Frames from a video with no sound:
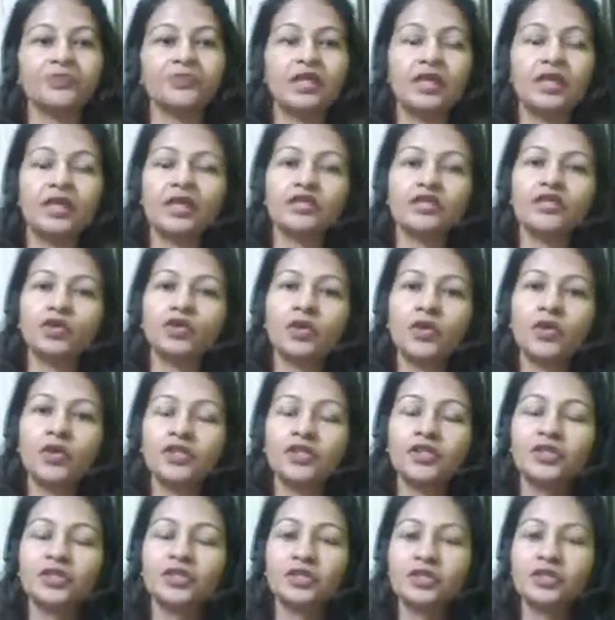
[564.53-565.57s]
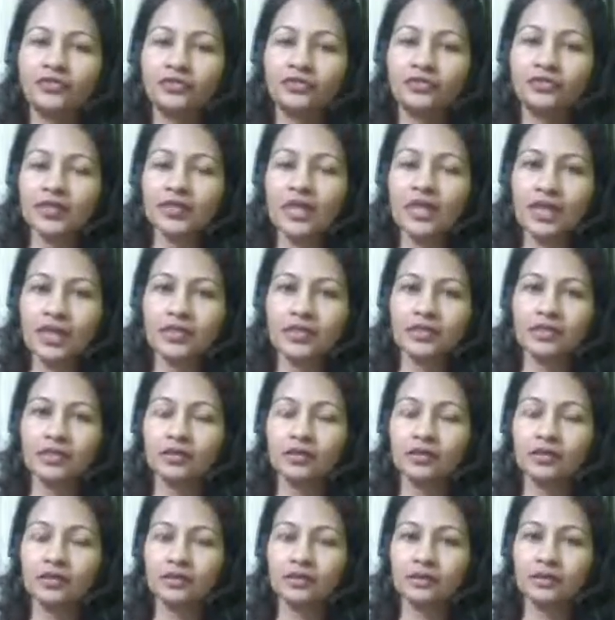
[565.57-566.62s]
it's going to give that
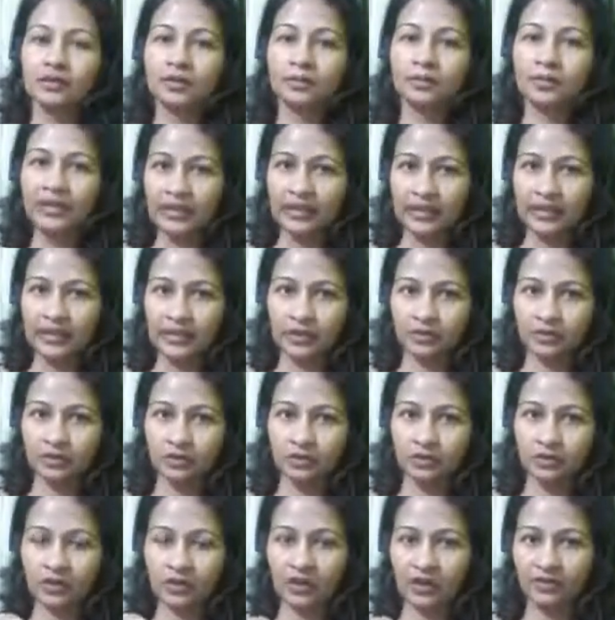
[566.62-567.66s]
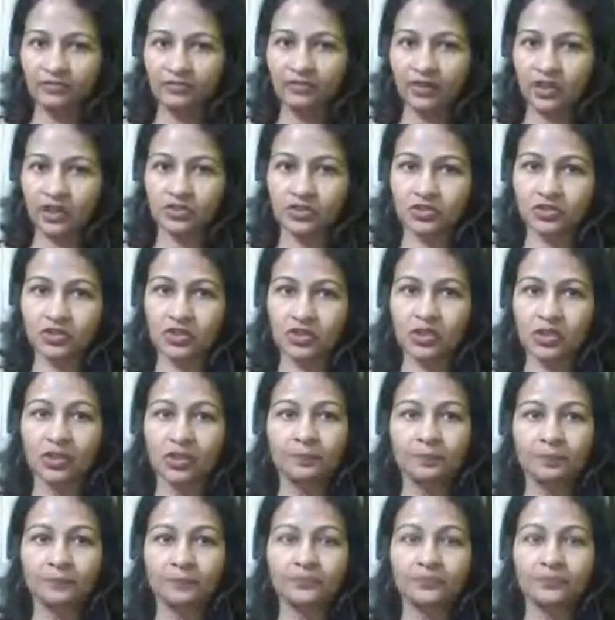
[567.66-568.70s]
the meaning to that fluttering
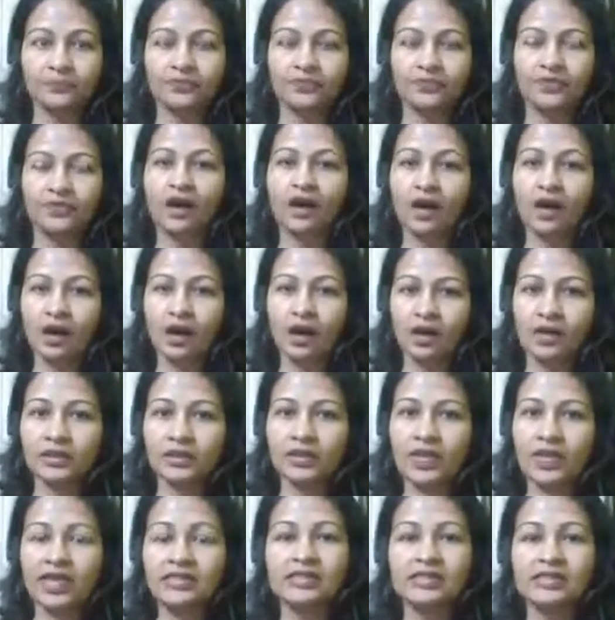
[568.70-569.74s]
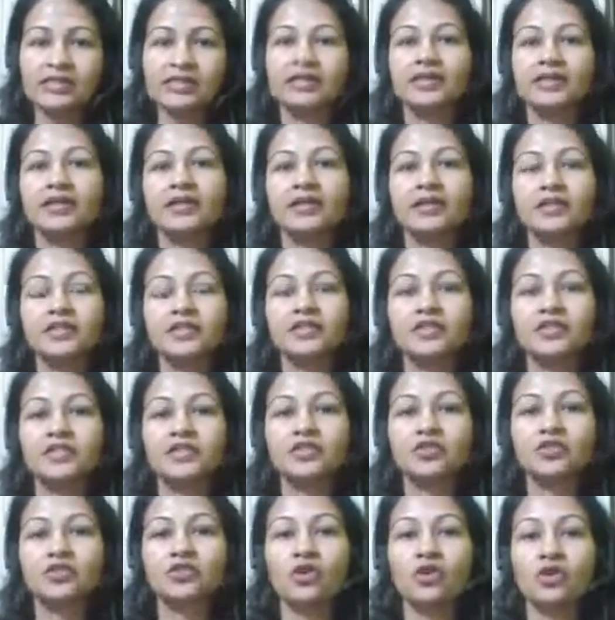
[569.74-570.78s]
heart as an
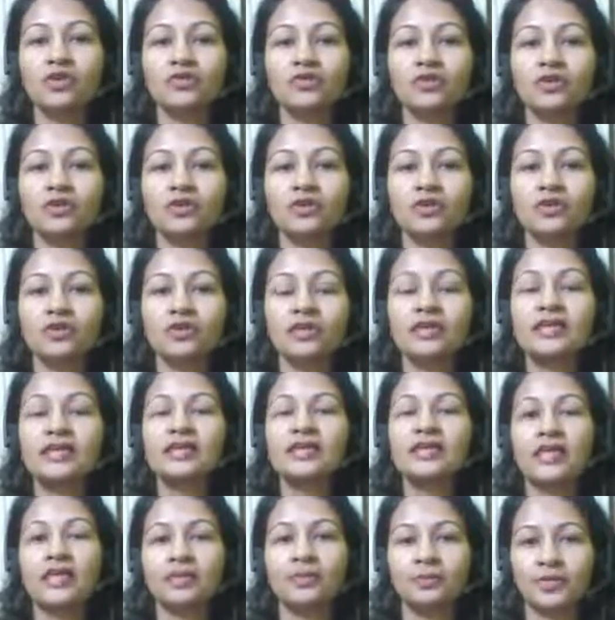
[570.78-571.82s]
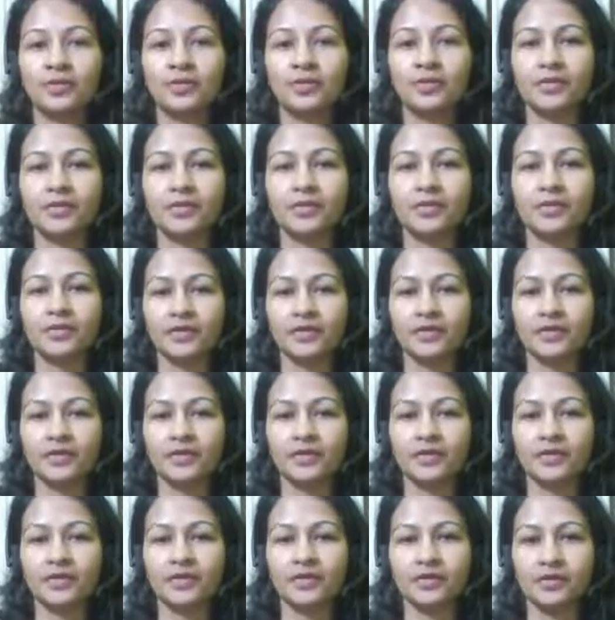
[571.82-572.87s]
instance of excitement.
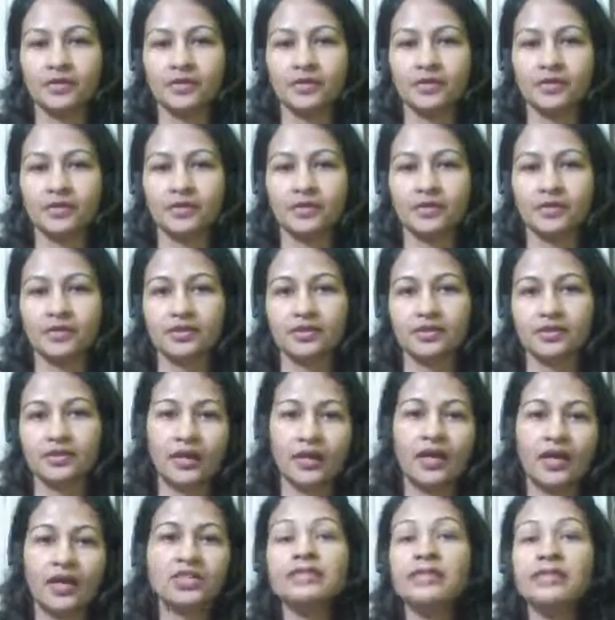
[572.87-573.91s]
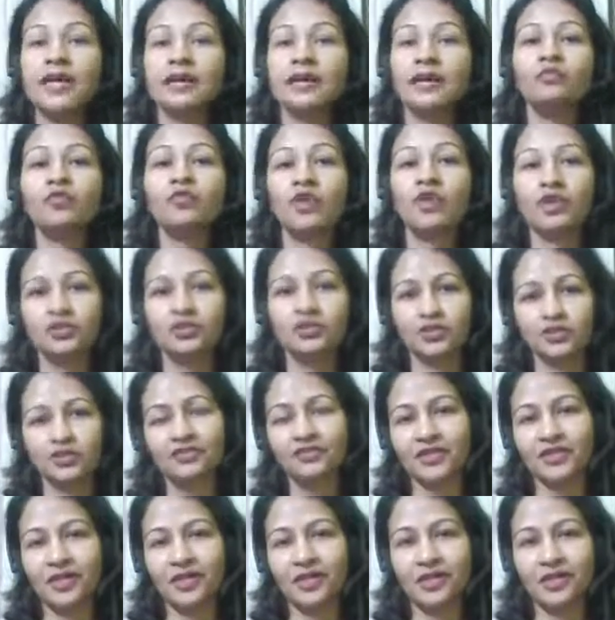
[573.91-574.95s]
Now, take the same fluttering
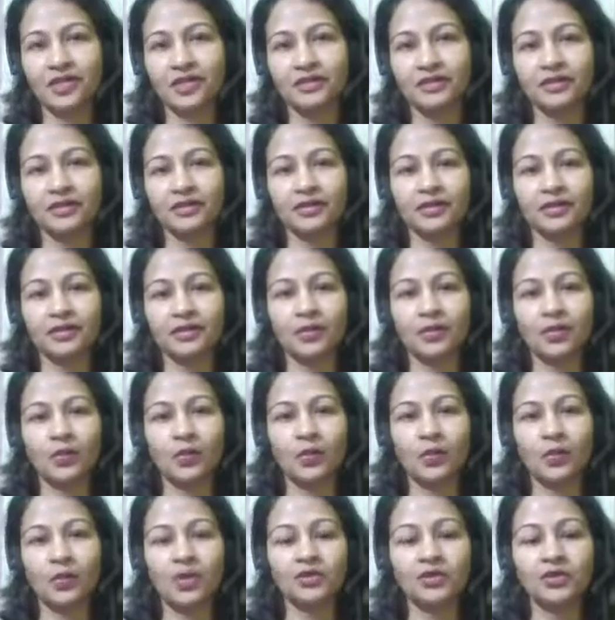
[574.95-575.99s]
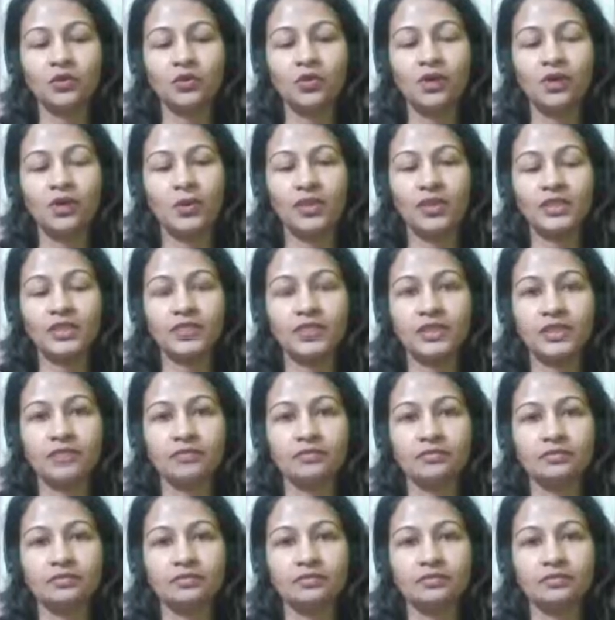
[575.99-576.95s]
of the heart when you are waiting